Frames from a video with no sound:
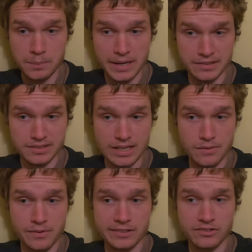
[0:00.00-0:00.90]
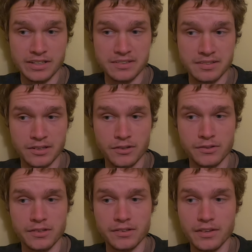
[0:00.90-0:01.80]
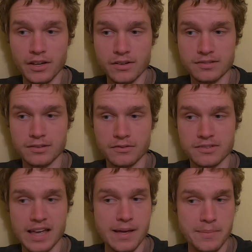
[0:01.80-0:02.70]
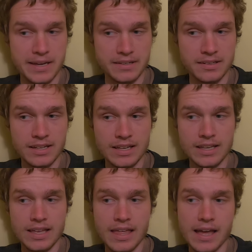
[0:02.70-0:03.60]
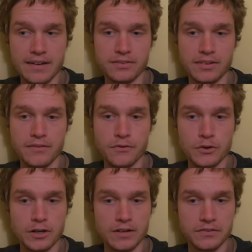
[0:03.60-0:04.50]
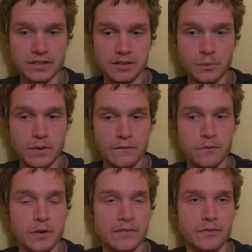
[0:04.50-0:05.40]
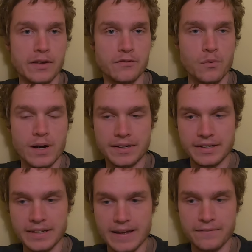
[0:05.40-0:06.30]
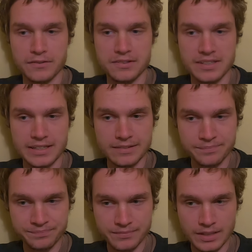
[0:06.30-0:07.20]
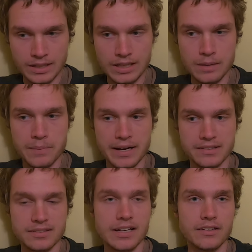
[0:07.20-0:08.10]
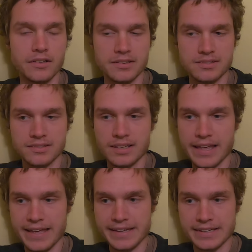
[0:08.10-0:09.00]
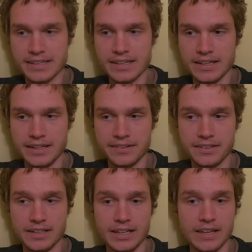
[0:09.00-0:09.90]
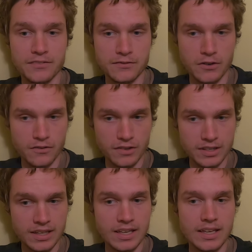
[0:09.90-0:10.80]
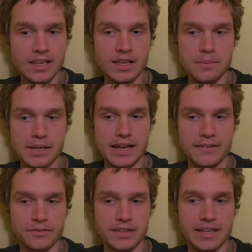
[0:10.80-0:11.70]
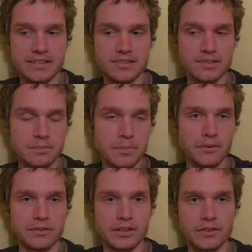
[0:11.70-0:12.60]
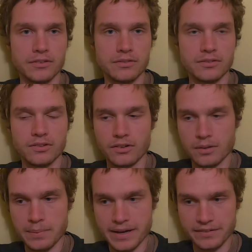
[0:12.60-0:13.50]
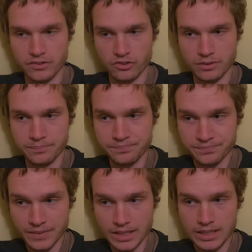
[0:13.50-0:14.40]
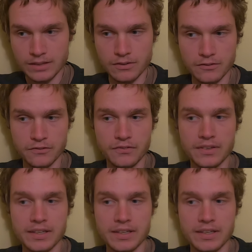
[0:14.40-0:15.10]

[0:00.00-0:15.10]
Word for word: Pakistan won chase included the loss of Zaman after the third over with 43 for 1 after 10. Pakistan lost Haig in the 11th over but after that, built a good solid partnership with